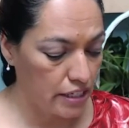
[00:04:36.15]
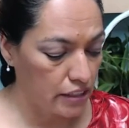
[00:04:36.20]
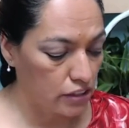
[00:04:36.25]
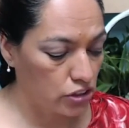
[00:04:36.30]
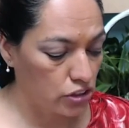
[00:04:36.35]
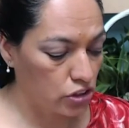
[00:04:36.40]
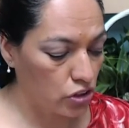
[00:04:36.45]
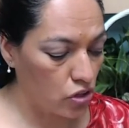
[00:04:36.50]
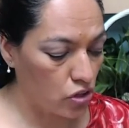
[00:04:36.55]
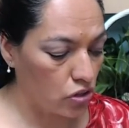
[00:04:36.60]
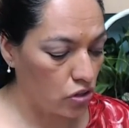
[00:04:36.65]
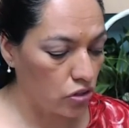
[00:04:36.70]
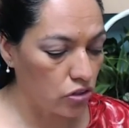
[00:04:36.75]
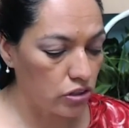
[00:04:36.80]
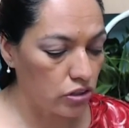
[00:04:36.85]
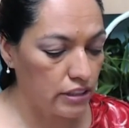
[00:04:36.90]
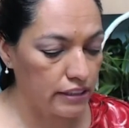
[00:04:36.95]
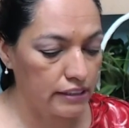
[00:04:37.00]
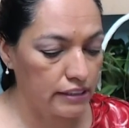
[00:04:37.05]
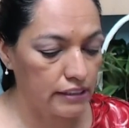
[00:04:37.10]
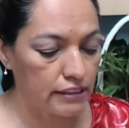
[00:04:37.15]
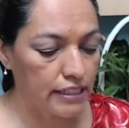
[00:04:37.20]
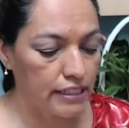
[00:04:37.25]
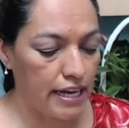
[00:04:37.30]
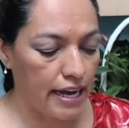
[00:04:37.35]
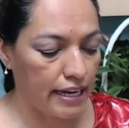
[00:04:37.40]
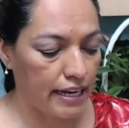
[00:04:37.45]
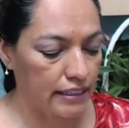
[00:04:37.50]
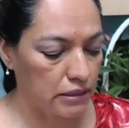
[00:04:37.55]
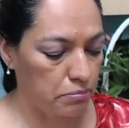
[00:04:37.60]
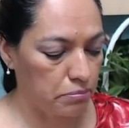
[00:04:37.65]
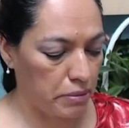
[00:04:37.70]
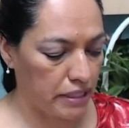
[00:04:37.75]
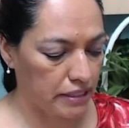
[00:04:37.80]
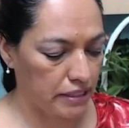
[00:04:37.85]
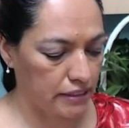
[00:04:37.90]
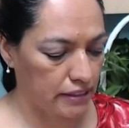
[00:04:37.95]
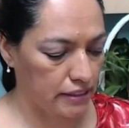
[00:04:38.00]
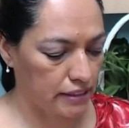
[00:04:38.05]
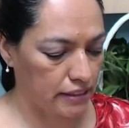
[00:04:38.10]
So this is the
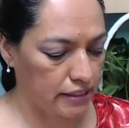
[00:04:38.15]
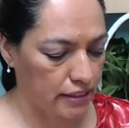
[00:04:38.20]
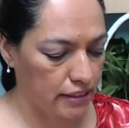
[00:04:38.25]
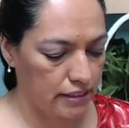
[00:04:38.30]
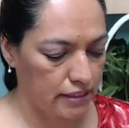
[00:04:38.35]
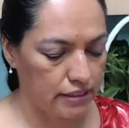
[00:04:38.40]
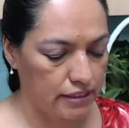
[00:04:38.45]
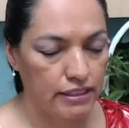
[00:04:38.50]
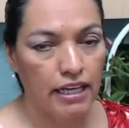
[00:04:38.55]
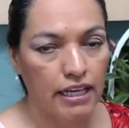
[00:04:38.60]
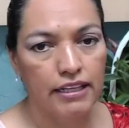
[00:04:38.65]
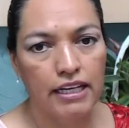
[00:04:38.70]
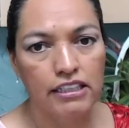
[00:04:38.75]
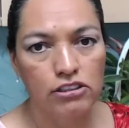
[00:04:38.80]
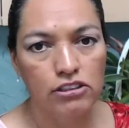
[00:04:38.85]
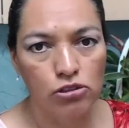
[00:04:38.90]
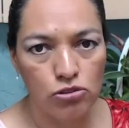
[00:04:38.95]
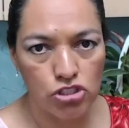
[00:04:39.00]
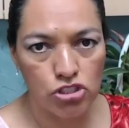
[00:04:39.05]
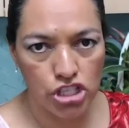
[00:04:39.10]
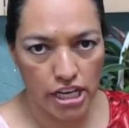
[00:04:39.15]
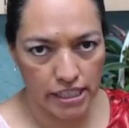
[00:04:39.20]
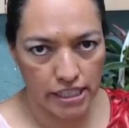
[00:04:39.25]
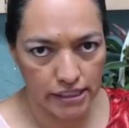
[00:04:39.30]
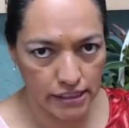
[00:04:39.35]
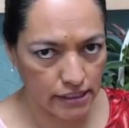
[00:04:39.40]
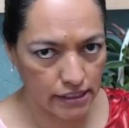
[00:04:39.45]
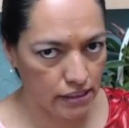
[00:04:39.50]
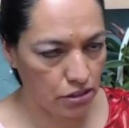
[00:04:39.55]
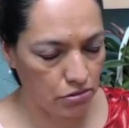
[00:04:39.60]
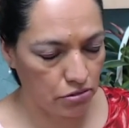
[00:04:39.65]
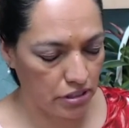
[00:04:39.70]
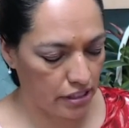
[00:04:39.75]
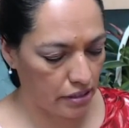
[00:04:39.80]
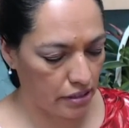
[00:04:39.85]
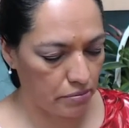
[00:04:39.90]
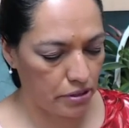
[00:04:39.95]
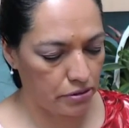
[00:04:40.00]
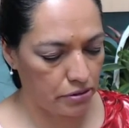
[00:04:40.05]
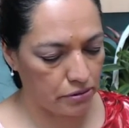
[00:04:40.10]
aspects that I suggest we
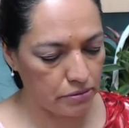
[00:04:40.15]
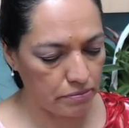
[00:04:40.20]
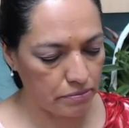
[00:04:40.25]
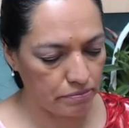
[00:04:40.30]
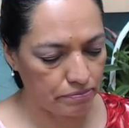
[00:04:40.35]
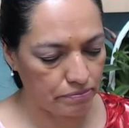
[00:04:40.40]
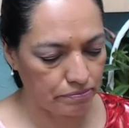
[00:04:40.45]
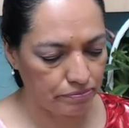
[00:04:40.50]
review.